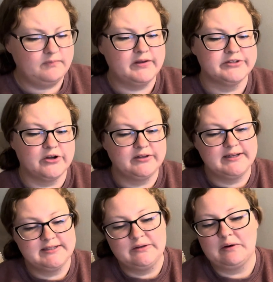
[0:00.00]
So let's
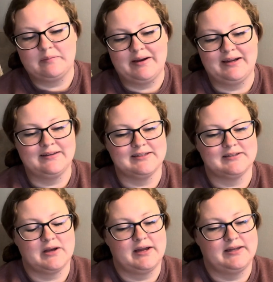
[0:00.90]
see what we're making this
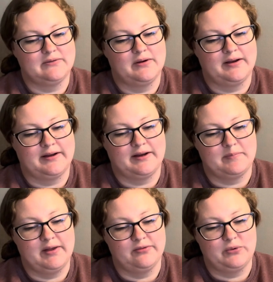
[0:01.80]
month.